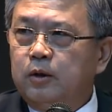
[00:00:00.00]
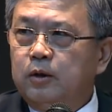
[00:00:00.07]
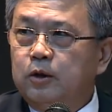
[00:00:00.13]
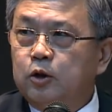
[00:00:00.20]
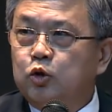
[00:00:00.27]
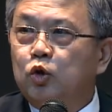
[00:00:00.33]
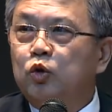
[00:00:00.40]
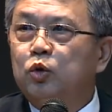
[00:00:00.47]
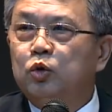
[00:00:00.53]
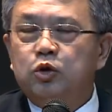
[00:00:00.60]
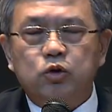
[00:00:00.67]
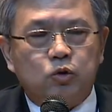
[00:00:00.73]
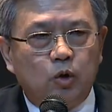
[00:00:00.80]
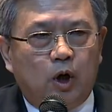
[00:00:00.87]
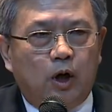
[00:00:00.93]
This is too
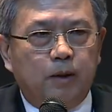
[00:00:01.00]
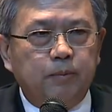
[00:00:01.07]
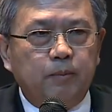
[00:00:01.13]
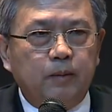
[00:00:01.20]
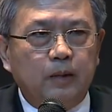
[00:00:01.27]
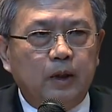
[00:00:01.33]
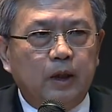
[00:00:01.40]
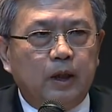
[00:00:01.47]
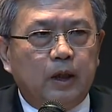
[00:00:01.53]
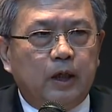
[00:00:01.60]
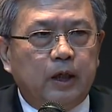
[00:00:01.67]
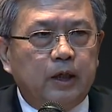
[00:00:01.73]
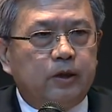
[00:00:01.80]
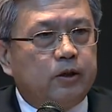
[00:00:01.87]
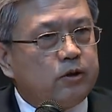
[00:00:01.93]
strong.
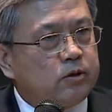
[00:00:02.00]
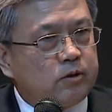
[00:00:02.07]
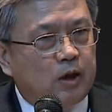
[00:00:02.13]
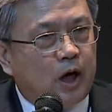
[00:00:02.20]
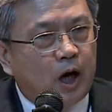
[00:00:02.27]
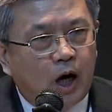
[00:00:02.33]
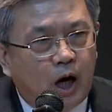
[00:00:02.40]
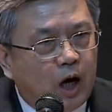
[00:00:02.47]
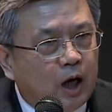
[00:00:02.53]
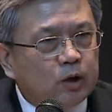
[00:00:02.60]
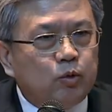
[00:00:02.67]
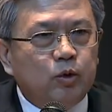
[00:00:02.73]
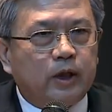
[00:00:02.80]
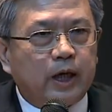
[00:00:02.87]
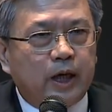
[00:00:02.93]
It is hard
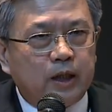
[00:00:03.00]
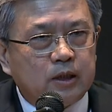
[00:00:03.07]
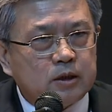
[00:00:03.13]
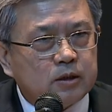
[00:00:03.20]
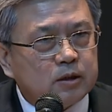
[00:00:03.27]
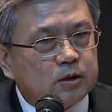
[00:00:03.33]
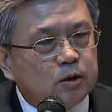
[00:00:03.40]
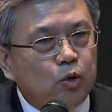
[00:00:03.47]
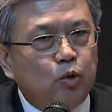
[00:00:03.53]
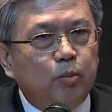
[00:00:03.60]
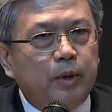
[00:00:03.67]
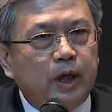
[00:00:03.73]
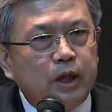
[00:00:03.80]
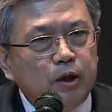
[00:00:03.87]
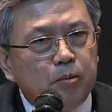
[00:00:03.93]
to get so
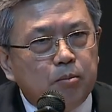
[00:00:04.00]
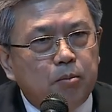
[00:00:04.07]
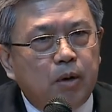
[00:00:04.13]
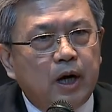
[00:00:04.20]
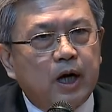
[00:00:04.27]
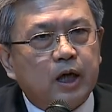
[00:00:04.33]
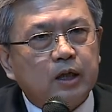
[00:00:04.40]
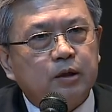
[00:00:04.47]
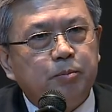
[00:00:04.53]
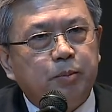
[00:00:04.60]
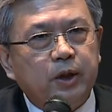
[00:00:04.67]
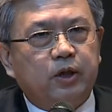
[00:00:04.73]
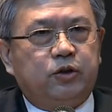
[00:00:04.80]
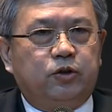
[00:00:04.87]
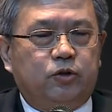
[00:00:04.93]
many marked
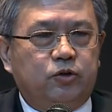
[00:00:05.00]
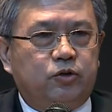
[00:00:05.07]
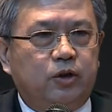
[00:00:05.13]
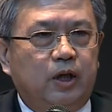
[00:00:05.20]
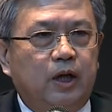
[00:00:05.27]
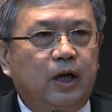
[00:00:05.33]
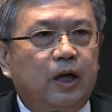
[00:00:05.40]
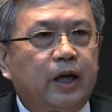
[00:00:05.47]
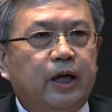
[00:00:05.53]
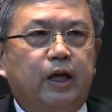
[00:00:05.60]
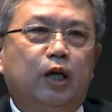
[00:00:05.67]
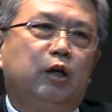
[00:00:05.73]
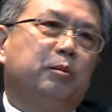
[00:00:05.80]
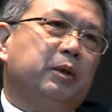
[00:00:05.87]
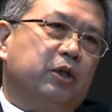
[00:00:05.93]
pictures like
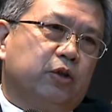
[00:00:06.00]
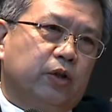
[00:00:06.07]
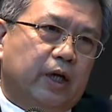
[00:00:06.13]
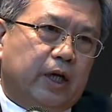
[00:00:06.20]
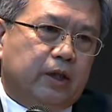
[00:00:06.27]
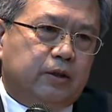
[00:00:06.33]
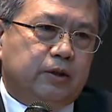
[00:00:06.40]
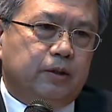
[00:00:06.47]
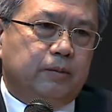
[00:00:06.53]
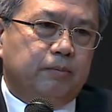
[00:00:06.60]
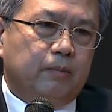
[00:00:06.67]
ImageNet.